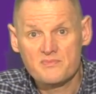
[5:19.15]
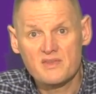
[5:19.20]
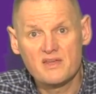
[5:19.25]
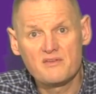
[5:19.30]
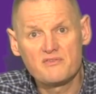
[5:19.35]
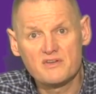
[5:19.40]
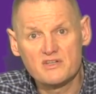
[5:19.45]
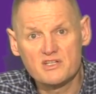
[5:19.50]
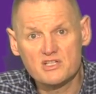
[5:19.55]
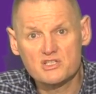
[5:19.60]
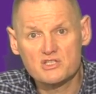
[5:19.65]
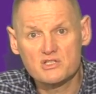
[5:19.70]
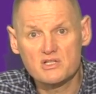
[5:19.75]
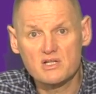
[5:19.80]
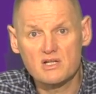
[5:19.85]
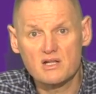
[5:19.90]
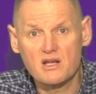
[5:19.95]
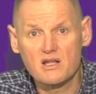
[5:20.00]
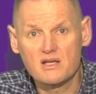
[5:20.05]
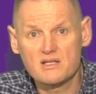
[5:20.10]
If additional
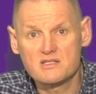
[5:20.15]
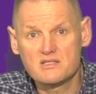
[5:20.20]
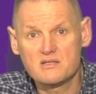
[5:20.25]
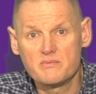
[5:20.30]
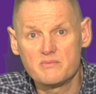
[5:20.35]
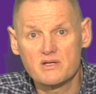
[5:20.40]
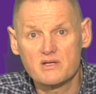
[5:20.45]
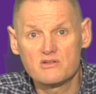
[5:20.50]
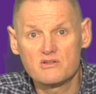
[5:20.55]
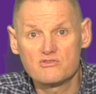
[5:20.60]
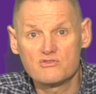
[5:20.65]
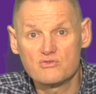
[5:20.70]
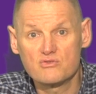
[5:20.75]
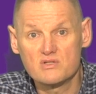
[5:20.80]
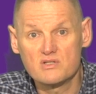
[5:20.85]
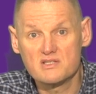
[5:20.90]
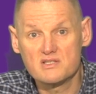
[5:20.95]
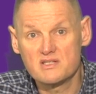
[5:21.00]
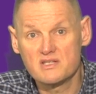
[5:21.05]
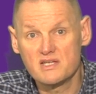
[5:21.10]
glycemic
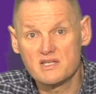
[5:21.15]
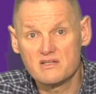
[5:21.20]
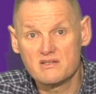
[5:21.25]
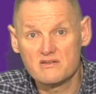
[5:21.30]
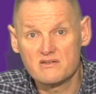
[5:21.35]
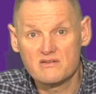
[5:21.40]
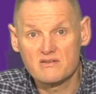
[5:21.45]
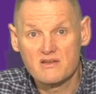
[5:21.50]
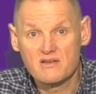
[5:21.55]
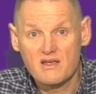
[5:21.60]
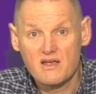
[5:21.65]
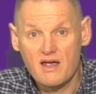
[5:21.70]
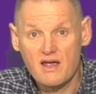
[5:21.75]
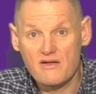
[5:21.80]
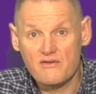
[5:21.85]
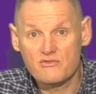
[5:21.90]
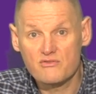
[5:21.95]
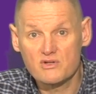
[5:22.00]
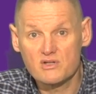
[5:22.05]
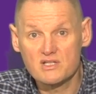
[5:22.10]
control is needed
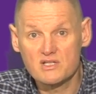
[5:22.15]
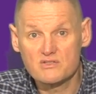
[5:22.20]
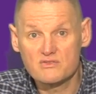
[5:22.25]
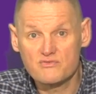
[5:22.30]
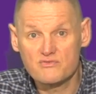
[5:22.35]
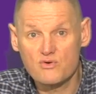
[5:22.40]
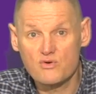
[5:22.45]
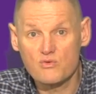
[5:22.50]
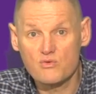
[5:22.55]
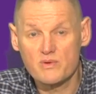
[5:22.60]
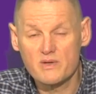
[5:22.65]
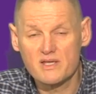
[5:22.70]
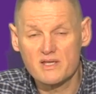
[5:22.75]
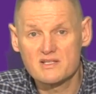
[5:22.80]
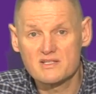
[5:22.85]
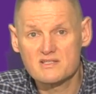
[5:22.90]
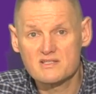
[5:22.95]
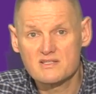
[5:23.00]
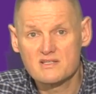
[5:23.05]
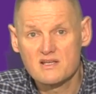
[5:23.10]
after at least four
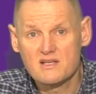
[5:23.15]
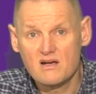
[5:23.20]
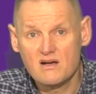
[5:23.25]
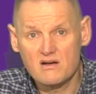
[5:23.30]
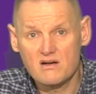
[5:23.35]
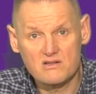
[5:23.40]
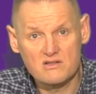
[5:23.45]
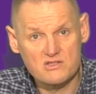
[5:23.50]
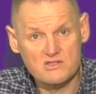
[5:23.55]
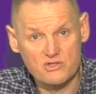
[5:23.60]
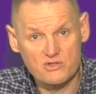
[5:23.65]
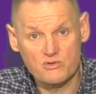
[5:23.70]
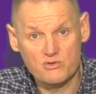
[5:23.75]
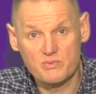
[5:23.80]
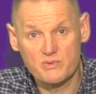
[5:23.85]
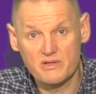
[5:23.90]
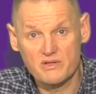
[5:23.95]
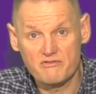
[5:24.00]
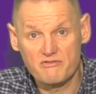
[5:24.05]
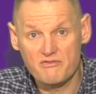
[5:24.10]
weeks on the
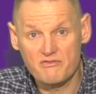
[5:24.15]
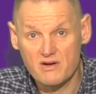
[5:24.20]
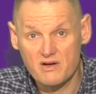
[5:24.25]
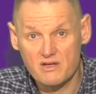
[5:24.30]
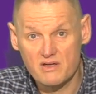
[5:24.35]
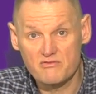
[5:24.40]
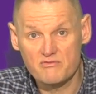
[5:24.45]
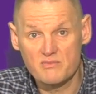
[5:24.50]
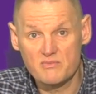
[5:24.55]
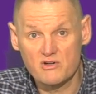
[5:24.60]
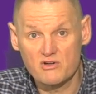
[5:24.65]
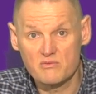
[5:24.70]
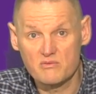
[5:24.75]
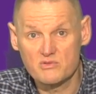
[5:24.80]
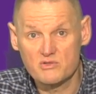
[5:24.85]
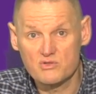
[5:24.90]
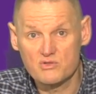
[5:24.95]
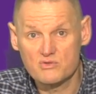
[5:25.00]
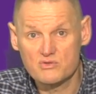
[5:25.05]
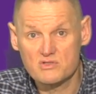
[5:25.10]
0.5 milligram
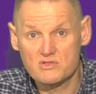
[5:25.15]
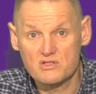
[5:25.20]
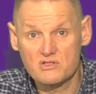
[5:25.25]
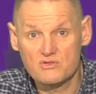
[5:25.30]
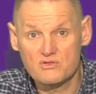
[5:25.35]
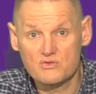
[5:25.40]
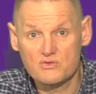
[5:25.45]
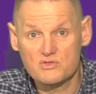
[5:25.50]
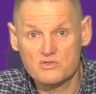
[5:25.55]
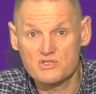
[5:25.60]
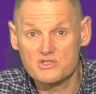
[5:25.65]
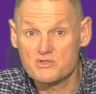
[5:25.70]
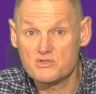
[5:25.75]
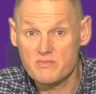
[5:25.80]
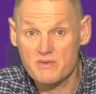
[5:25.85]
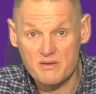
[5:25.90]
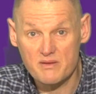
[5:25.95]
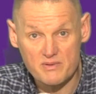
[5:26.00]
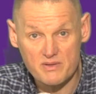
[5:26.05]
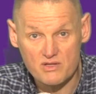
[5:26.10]
dose, the dosage
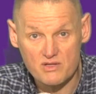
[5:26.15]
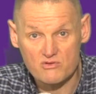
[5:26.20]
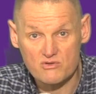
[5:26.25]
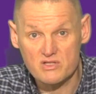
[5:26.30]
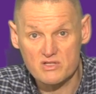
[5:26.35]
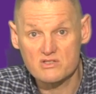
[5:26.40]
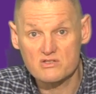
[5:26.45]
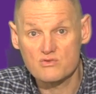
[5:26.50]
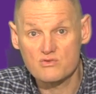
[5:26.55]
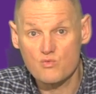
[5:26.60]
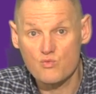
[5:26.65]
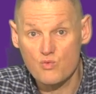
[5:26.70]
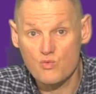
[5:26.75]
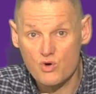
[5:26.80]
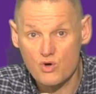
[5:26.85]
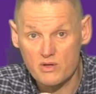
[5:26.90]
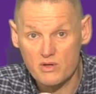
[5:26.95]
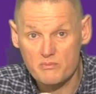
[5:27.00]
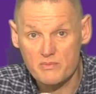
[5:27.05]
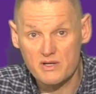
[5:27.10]
may be increased to
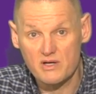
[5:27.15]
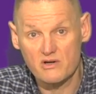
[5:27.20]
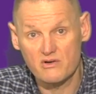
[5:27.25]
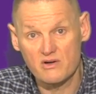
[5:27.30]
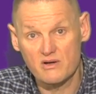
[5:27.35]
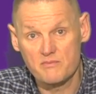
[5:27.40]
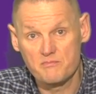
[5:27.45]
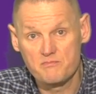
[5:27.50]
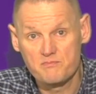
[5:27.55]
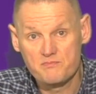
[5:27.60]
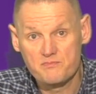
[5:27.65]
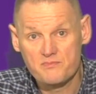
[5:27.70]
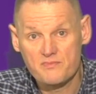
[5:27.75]
1 milligram